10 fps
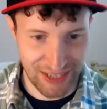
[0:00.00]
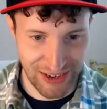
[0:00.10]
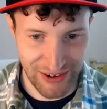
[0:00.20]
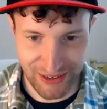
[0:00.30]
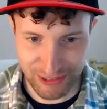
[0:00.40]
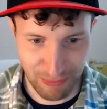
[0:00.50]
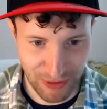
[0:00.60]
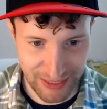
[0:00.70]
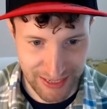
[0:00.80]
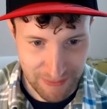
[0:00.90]
Kaido's
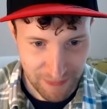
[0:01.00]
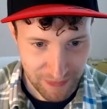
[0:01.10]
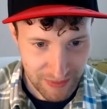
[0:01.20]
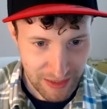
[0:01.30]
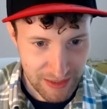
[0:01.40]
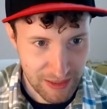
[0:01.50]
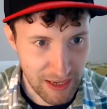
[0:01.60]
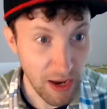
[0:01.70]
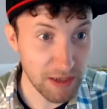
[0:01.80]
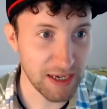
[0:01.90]
body.
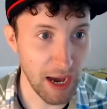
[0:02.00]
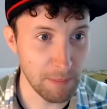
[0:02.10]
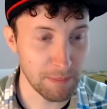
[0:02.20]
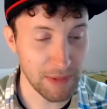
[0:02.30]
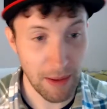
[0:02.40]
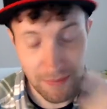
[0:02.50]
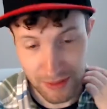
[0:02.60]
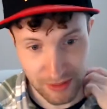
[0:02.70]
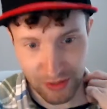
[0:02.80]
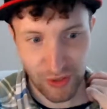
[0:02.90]
Gum Gum.
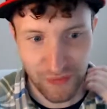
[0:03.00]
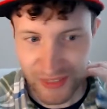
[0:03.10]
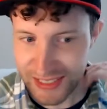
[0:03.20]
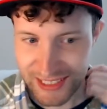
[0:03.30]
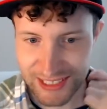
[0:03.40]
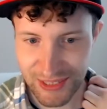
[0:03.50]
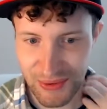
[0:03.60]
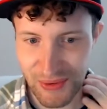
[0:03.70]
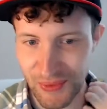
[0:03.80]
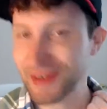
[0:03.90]
Luffy is
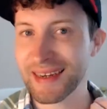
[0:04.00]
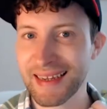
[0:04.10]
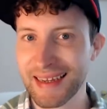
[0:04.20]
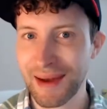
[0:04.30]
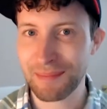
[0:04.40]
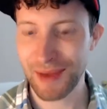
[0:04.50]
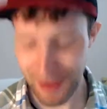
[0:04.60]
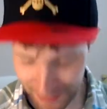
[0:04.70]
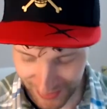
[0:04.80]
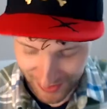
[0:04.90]
still calling it Gum
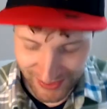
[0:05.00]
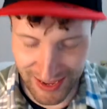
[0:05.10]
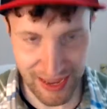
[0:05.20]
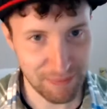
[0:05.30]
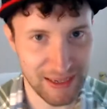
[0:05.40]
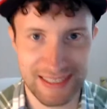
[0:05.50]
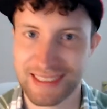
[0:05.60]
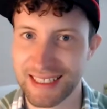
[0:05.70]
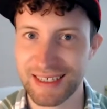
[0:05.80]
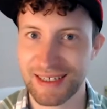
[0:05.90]
Gum. Okay, I'm
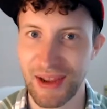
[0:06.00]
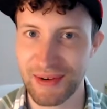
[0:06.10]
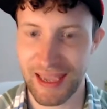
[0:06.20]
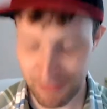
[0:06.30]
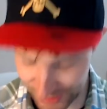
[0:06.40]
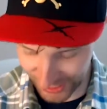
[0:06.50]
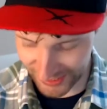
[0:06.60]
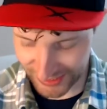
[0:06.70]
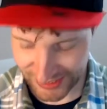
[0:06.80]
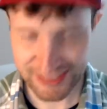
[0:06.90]
guessing no name
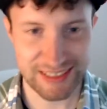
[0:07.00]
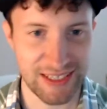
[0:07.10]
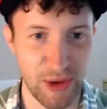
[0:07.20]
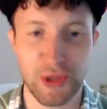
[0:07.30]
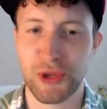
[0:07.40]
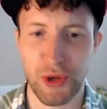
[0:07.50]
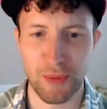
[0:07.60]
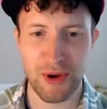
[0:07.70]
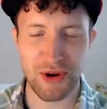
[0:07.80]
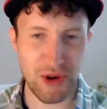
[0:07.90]
changes. No
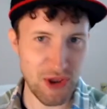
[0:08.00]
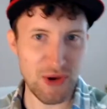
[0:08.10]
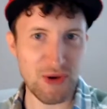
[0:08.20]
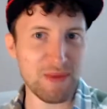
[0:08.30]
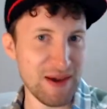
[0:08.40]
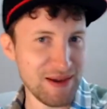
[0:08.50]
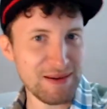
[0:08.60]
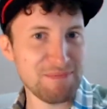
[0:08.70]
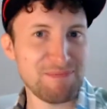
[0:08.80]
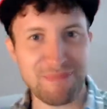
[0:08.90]

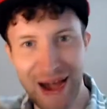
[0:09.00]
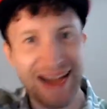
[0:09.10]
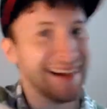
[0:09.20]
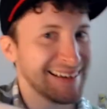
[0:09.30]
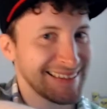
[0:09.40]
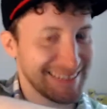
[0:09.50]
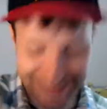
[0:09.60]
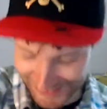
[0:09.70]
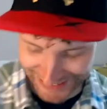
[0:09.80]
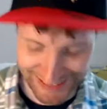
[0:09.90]
human
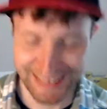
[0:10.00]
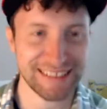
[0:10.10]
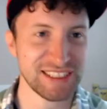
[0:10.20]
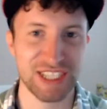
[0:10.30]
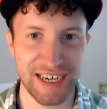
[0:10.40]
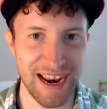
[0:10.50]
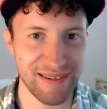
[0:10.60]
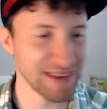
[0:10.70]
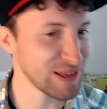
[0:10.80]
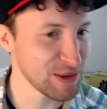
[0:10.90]
punch.
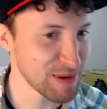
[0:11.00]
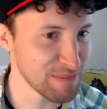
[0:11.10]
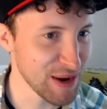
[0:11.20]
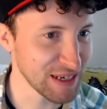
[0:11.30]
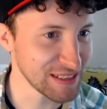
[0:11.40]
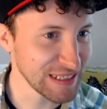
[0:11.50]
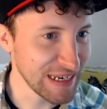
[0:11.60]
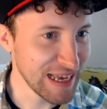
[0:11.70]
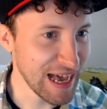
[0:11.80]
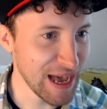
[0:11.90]
Generic human punch.
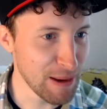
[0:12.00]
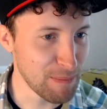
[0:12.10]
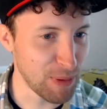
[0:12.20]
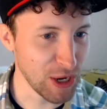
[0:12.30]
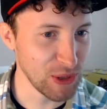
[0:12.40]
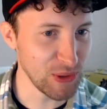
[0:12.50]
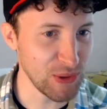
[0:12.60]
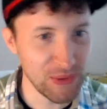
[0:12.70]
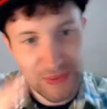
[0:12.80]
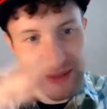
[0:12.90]

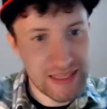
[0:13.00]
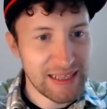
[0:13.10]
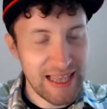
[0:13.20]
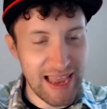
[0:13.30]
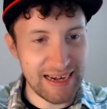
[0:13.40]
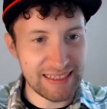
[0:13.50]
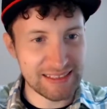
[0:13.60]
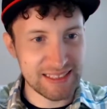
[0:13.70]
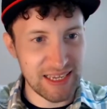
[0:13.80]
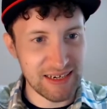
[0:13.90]
Balloon. And
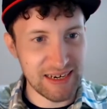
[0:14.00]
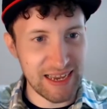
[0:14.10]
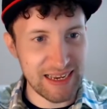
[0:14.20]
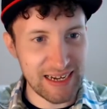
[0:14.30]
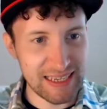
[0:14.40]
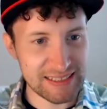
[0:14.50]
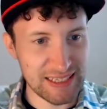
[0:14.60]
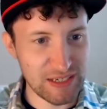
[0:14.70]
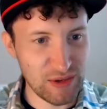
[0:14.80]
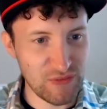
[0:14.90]
he's done a
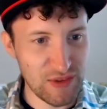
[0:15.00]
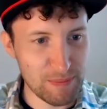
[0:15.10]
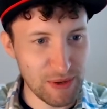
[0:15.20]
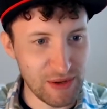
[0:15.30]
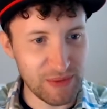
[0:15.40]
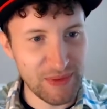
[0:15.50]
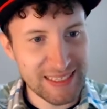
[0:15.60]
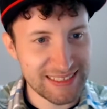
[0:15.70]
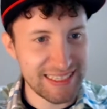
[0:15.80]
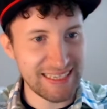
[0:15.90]
classic Luffy balloon. We
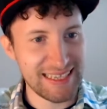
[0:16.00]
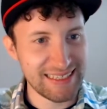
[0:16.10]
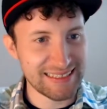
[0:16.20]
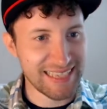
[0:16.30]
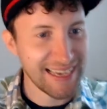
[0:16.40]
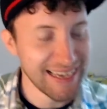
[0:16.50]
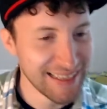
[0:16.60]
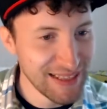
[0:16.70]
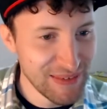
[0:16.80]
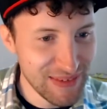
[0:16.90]
can see his
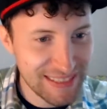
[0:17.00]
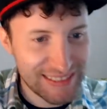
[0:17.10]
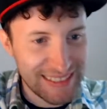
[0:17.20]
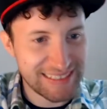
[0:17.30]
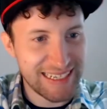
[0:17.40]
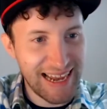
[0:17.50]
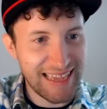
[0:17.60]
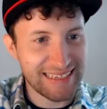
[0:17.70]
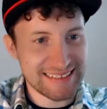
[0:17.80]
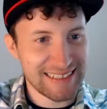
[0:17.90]

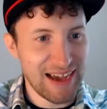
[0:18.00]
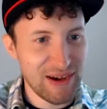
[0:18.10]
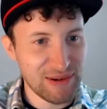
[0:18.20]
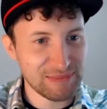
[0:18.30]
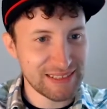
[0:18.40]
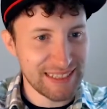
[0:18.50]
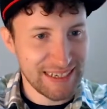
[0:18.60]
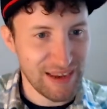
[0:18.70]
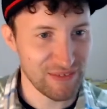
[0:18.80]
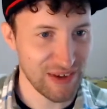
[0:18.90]
legs and arms
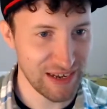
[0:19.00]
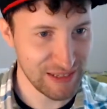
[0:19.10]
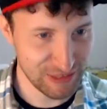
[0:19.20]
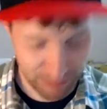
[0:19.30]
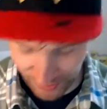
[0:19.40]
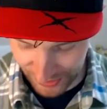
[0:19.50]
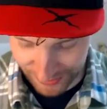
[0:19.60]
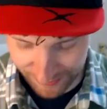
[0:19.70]
sticking out of Kaido's body.